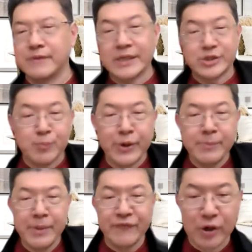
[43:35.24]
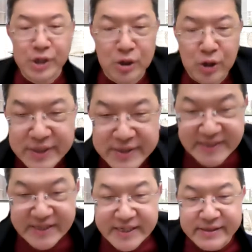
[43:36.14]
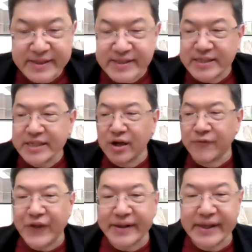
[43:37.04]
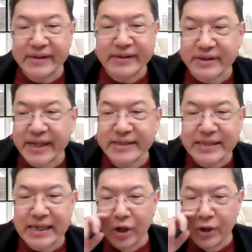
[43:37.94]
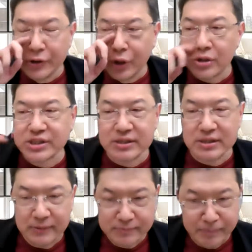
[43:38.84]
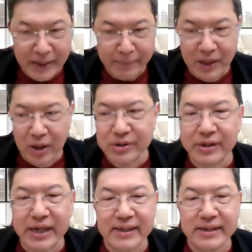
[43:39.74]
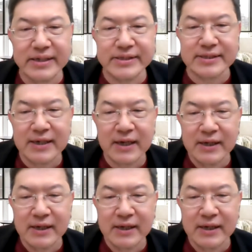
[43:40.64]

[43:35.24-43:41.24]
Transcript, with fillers: As you bring before the Lord the sin, the sin of taking the things that not yours that belong to darkness,